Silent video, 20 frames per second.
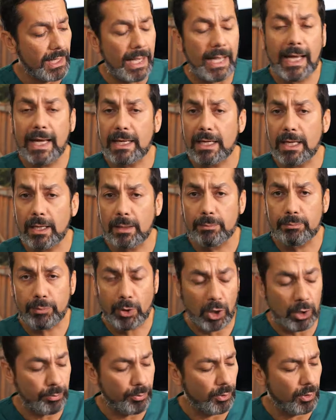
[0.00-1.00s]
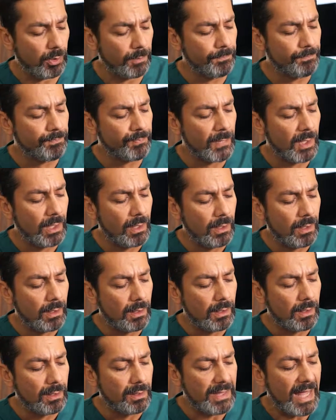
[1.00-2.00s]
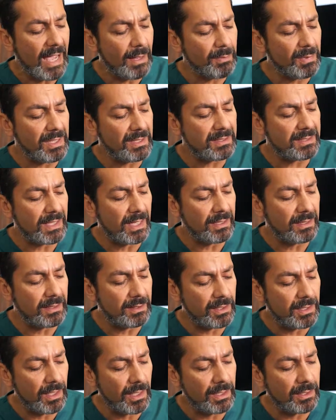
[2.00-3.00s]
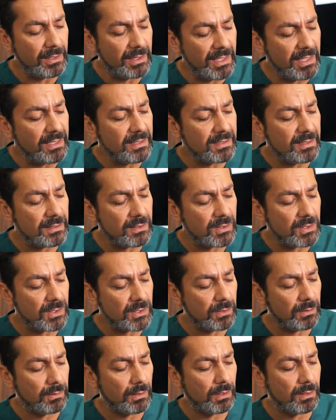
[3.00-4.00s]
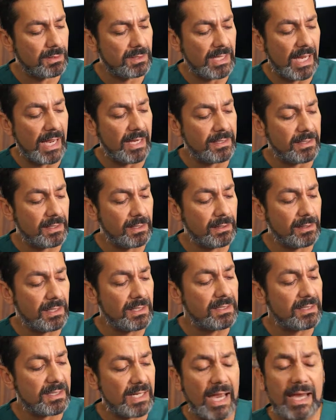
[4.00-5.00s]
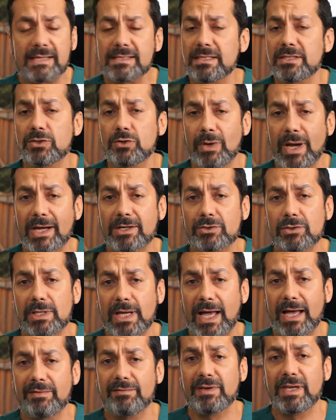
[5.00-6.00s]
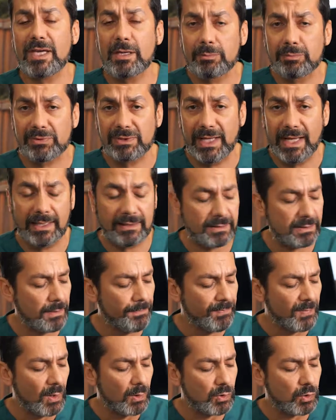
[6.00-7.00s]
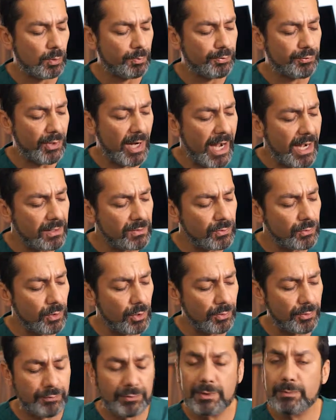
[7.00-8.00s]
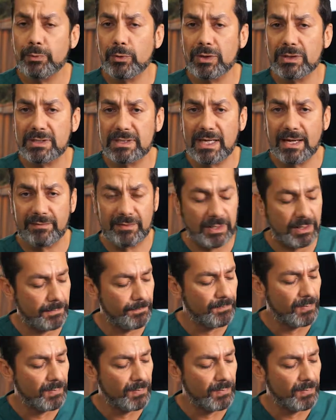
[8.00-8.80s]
and a purple. That means that in these sizes you actually have implants. So prior to your 3.7,